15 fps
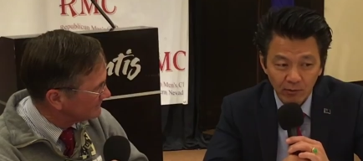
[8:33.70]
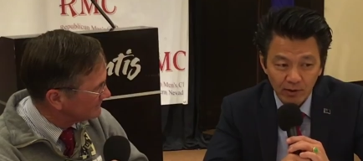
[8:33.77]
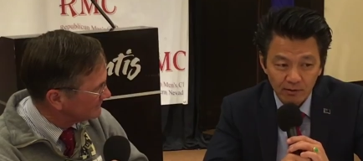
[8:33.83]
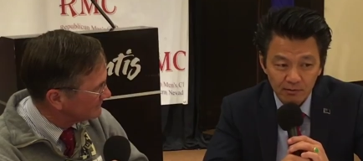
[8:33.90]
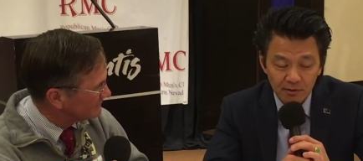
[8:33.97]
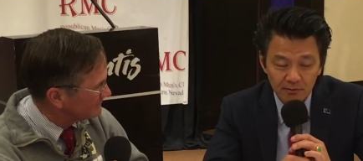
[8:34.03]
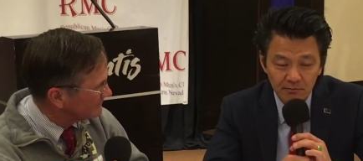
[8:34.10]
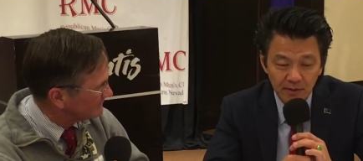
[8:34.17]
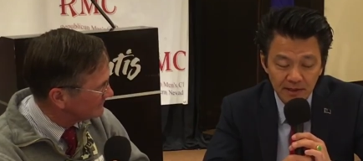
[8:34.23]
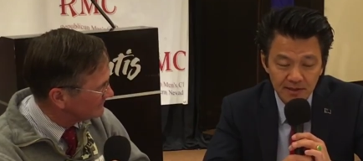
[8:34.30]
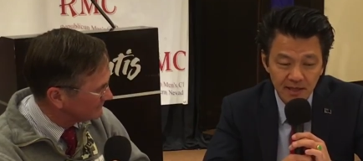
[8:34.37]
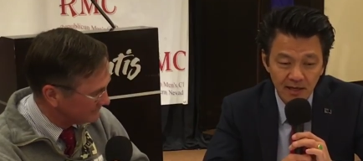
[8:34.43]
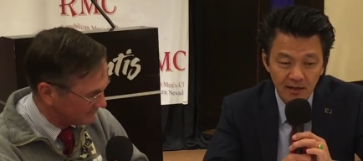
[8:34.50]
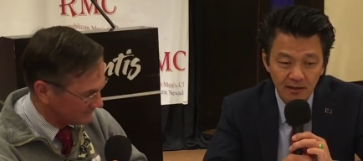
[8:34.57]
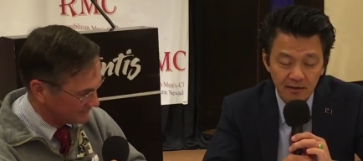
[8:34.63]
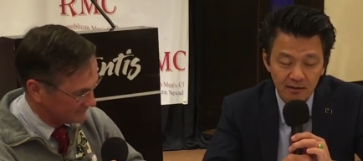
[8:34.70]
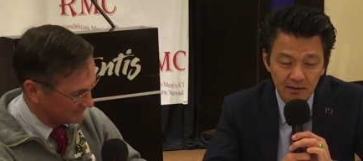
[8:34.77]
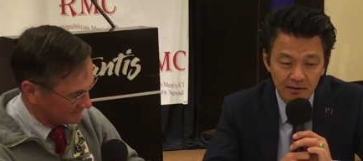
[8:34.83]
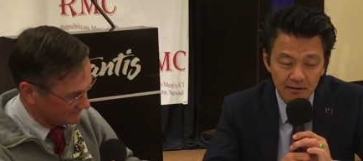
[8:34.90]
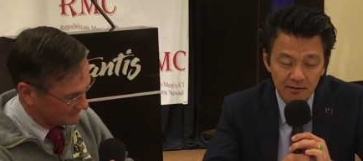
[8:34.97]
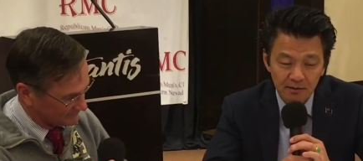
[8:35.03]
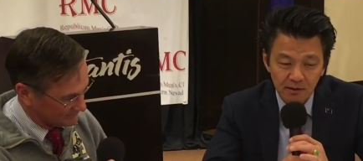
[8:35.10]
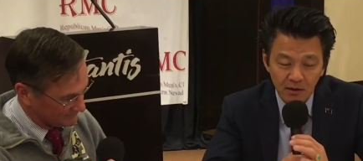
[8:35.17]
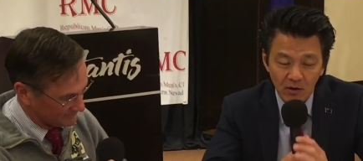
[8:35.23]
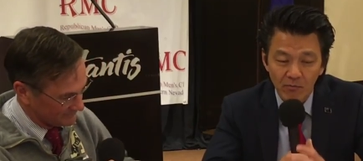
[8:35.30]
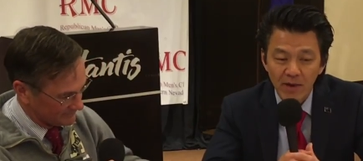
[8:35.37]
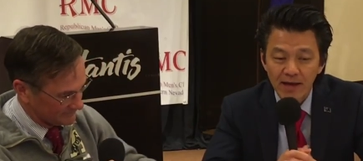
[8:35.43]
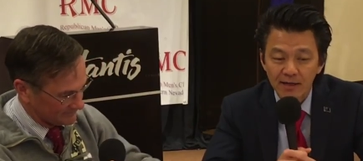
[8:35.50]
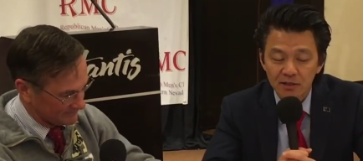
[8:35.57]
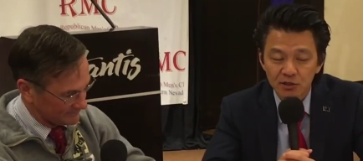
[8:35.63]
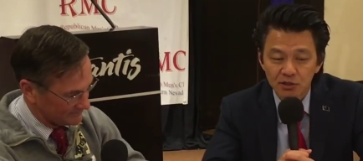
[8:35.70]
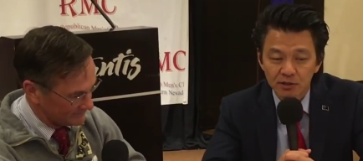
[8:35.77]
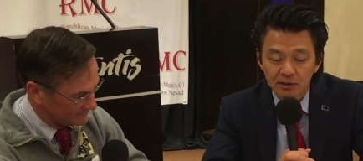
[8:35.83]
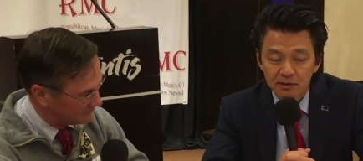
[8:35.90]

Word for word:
Speaker 1: want to maintain uh, or manage